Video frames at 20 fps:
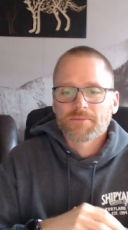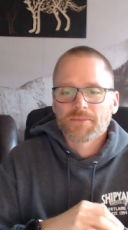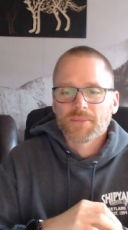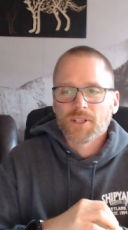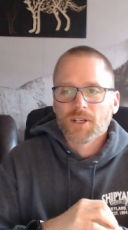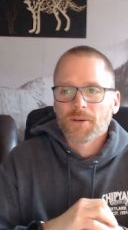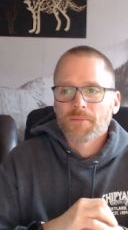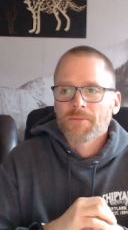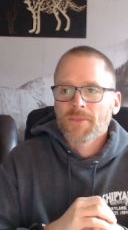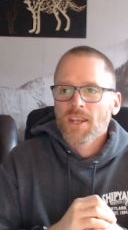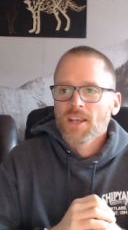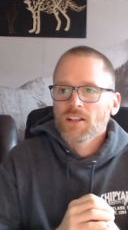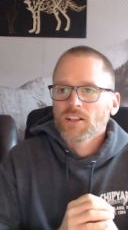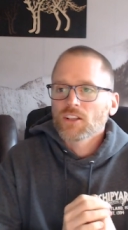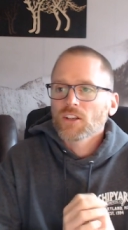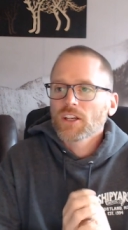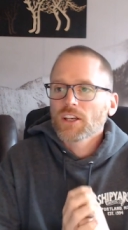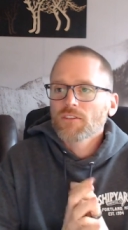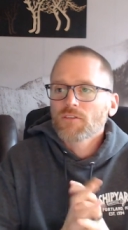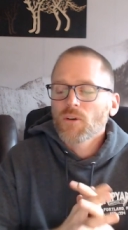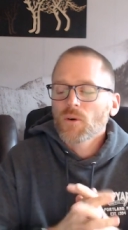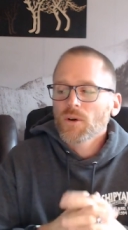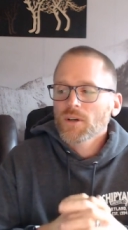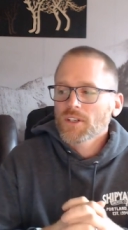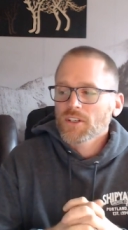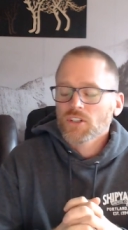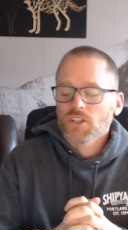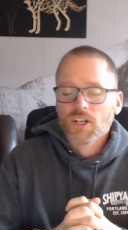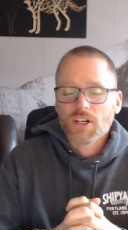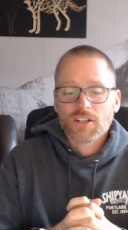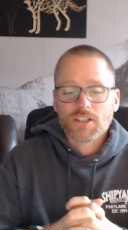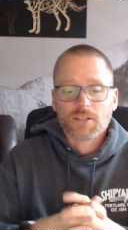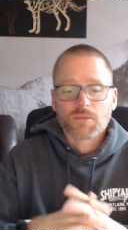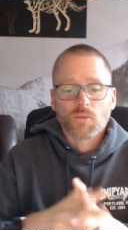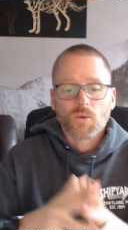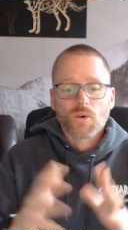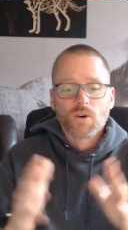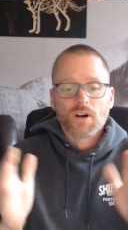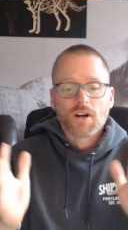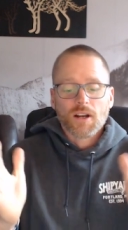So looking forward to sharing some
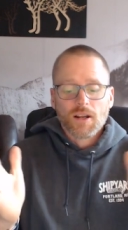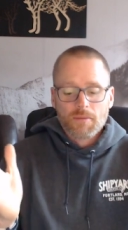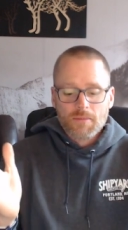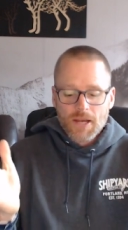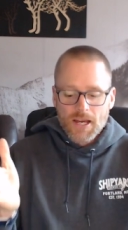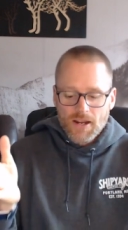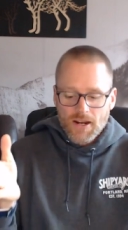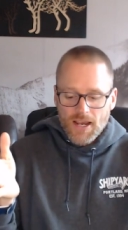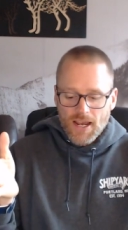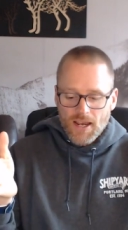more about